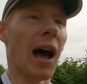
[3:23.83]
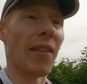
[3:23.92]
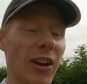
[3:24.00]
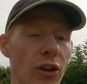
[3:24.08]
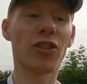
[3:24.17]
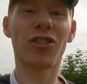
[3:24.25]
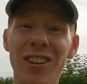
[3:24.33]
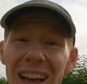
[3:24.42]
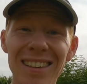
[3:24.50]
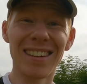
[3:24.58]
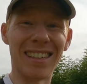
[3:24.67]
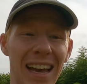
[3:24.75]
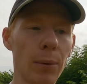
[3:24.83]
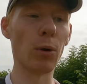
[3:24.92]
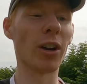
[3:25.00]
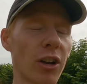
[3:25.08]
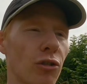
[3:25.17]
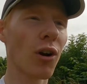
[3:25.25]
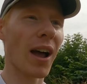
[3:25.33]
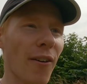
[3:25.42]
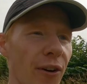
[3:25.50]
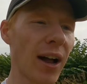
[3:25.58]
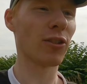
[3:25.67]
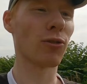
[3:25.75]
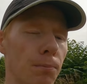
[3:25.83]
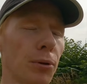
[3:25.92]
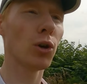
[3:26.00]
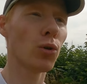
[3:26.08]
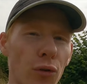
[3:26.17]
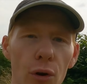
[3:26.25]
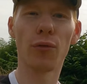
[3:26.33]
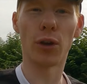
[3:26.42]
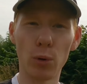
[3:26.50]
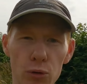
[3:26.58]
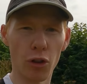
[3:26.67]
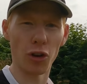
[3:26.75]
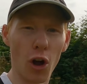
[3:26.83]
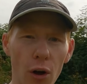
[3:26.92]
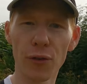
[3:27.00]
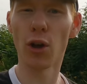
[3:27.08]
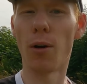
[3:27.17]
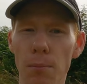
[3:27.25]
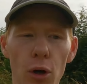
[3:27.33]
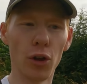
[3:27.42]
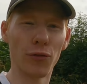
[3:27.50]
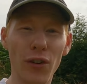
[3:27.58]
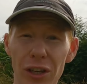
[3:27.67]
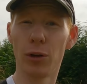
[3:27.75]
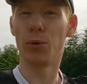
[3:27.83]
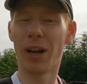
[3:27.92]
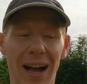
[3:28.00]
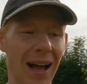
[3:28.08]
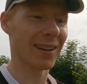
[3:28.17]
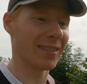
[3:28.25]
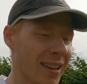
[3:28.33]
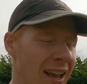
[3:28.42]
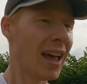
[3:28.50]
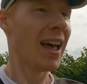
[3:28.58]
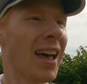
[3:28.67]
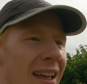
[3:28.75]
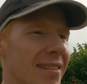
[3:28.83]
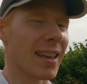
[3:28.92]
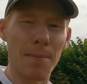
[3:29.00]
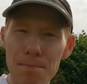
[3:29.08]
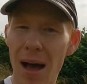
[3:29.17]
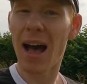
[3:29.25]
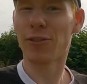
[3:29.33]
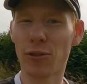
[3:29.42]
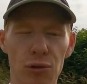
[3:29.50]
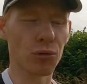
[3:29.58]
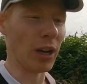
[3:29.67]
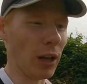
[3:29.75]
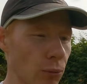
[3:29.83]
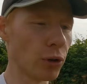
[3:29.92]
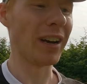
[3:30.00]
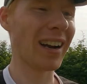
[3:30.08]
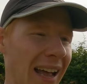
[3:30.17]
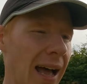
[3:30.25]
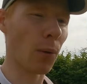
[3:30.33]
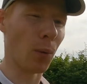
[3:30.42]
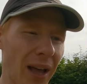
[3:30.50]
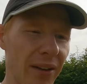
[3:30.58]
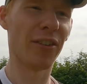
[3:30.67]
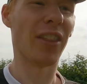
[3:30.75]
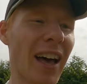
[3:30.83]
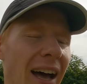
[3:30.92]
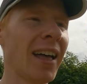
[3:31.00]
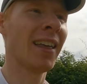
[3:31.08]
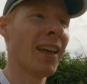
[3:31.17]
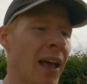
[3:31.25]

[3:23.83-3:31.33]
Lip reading: and then on Saturday we're going to try and find some beautiful views on the North York moors for you guys. 10 miles of trail running, I can't wait for that.